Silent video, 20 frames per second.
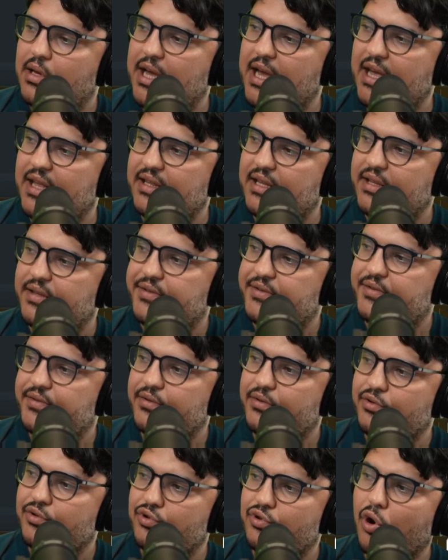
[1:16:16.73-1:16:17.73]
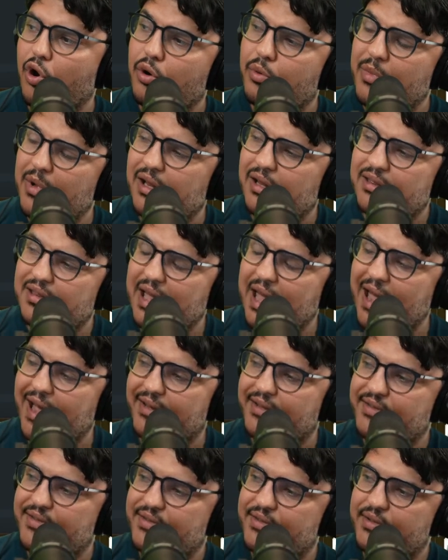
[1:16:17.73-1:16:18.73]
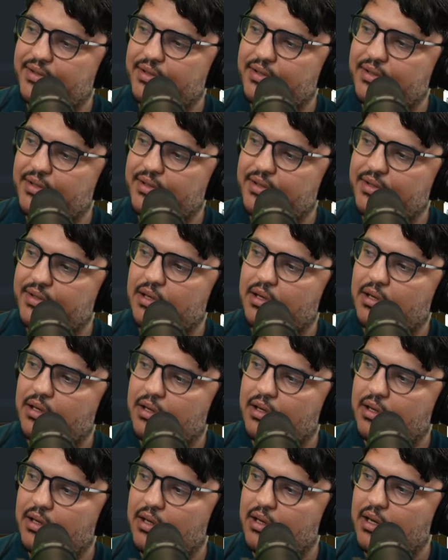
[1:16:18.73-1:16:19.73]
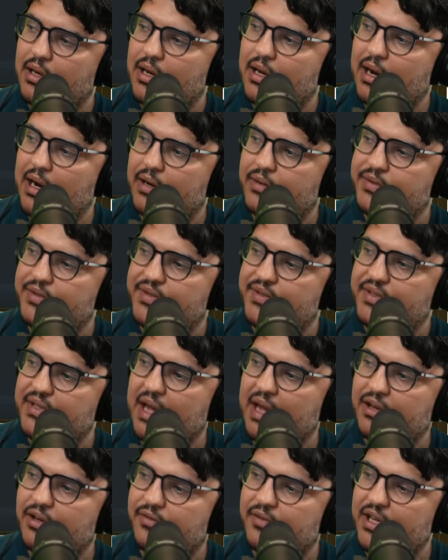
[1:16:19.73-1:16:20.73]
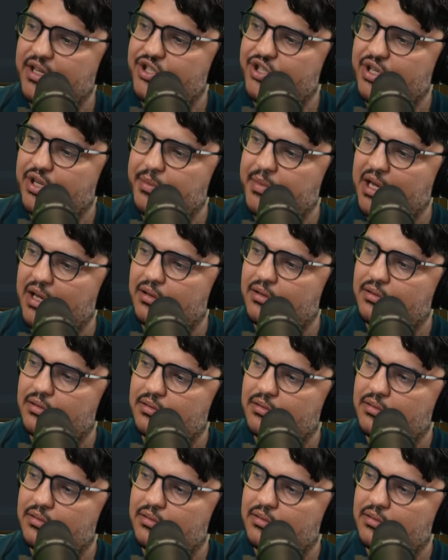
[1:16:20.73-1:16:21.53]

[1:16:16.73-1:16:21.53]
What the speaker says: and it's normal text outside of HTML.